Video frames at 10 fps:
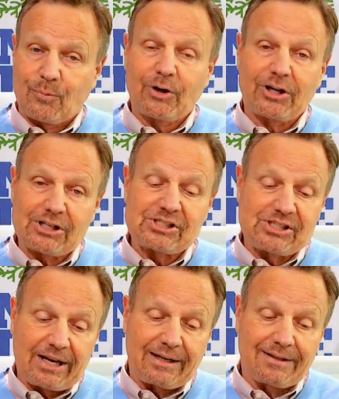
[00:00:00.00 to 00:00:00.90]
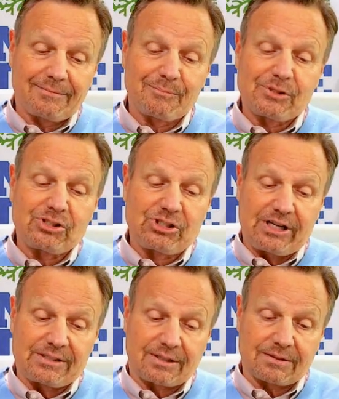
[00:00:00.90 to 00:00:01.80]
We're going to study
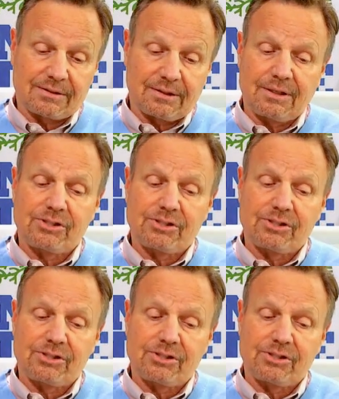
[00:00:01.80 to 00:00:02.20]
Jesus.